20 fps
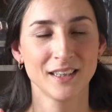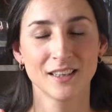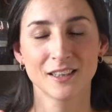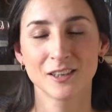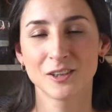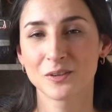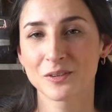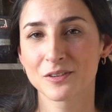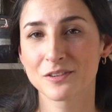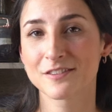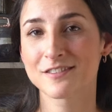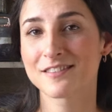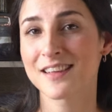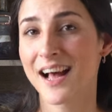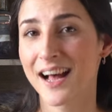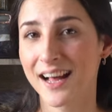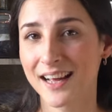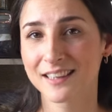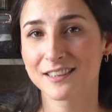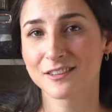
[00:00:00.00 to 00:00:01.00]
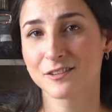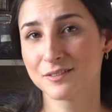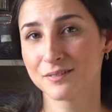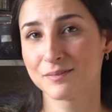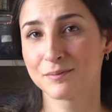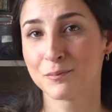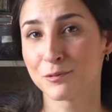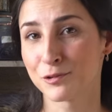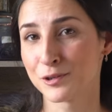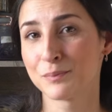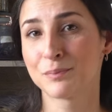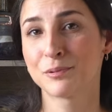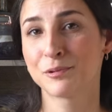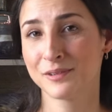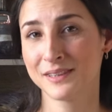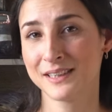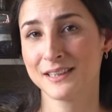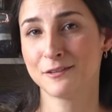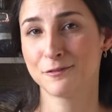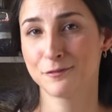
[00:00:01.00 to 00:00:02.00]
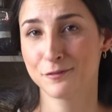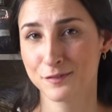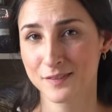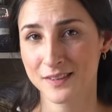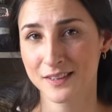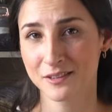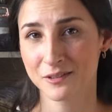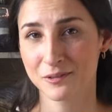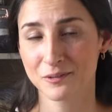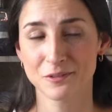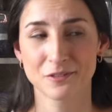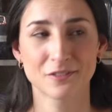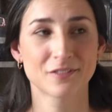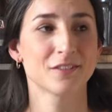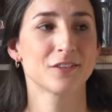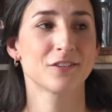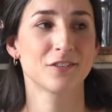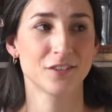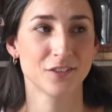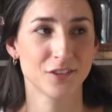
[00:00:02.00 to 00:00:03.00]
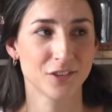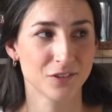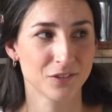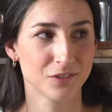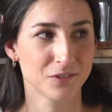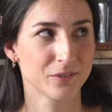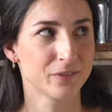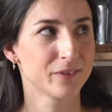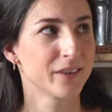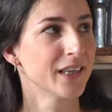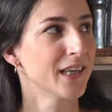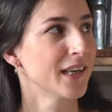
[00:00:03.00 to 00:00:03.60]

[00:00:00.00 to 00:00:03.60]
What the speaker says: looks and, more importantly, feels to you.